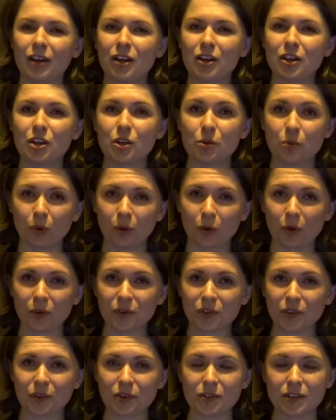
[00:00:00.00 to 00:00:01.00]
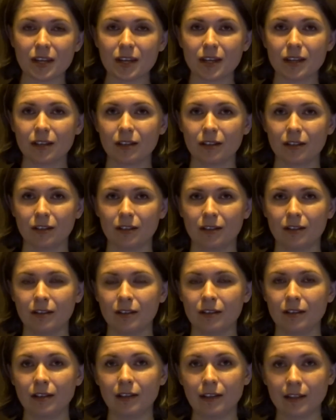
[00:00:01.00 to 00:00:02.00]
You will also take the
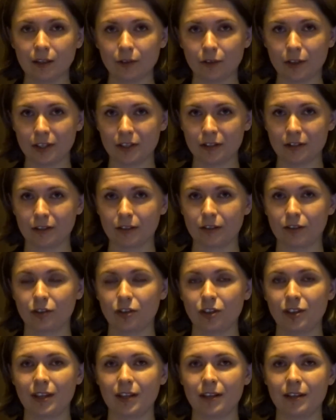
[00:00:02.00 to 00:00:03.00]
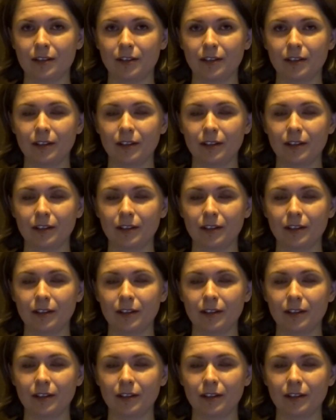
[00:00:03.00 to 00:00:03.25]
Liquorice Container.